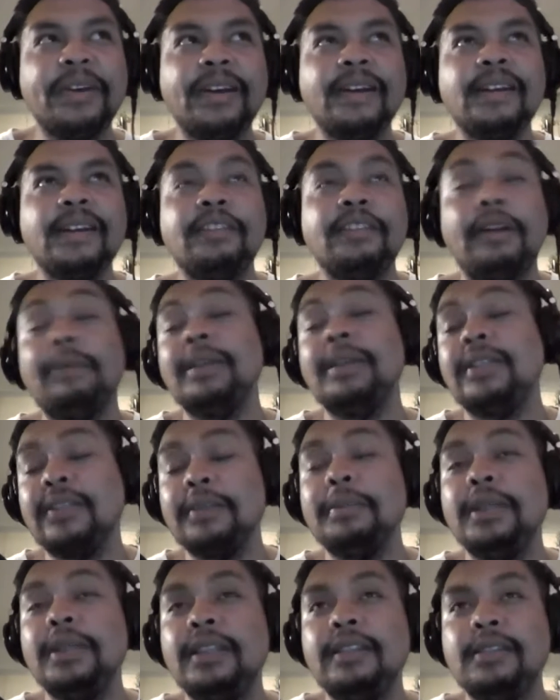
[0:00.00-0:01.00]
but I mean,
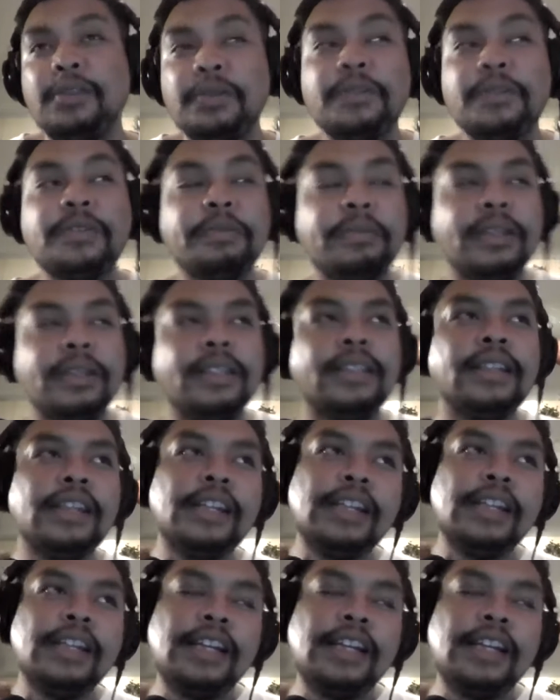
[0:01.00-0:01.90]
to me, new to me.